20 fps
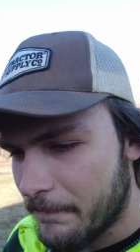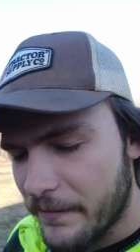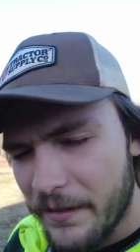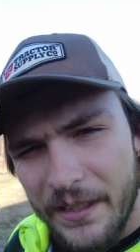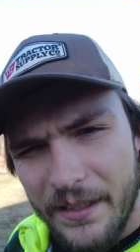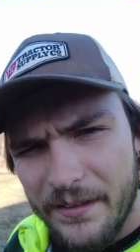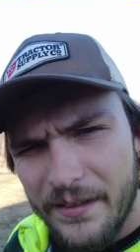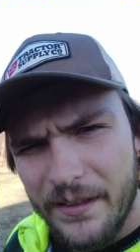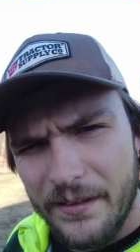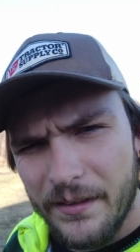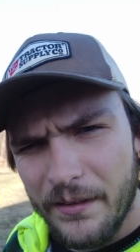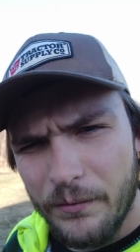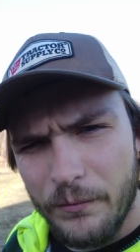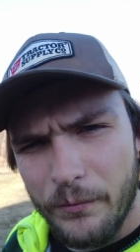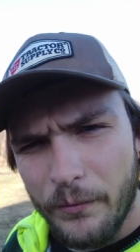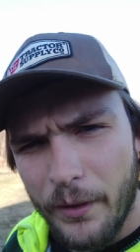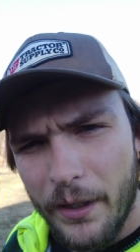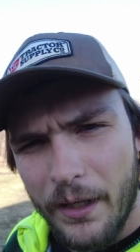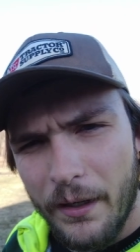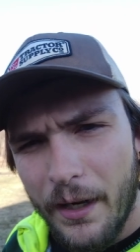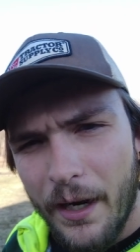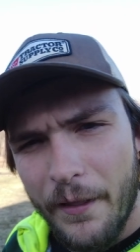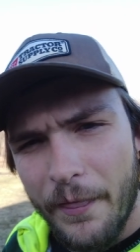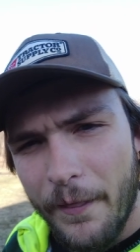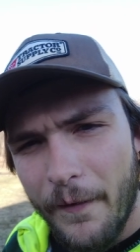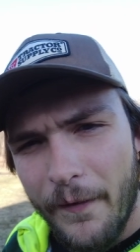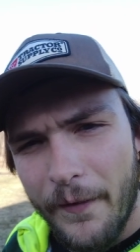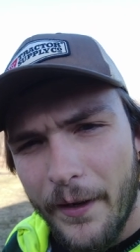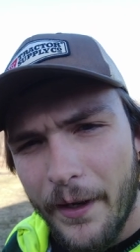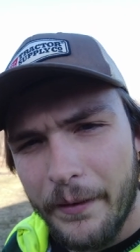This isn't where I
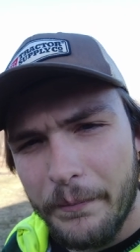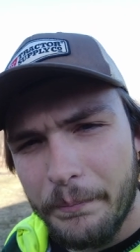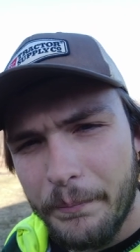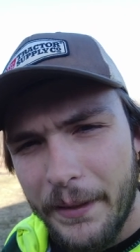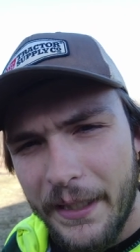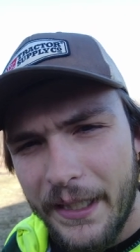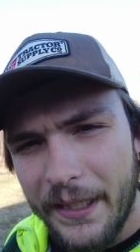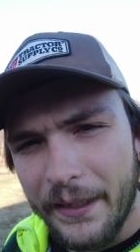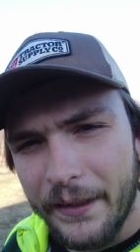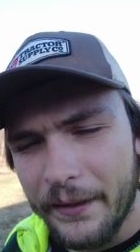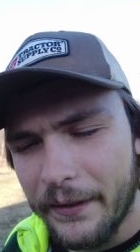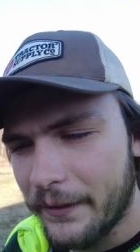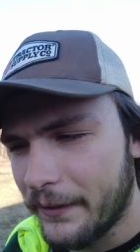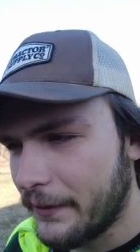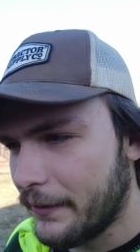thought I'd be.